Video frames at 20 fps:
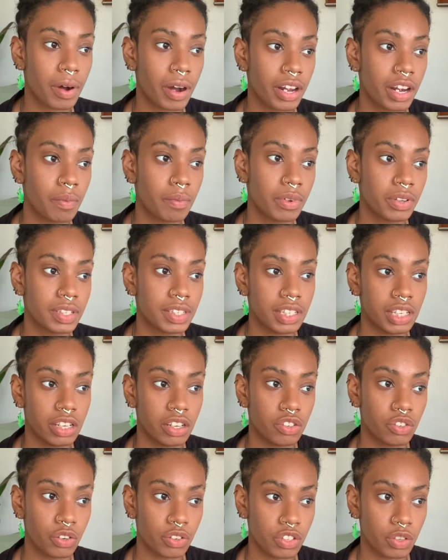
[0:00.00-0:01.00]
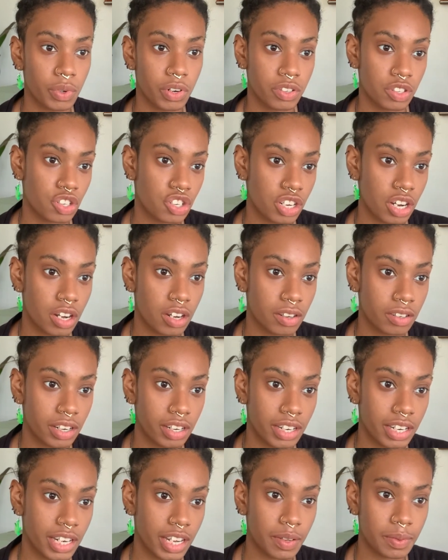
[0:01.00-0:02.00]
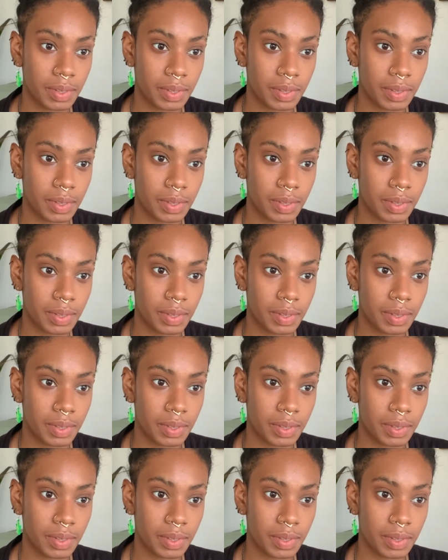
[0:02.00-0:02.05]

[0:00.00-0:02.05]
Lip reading: I remember seeing a doctor when I was a child and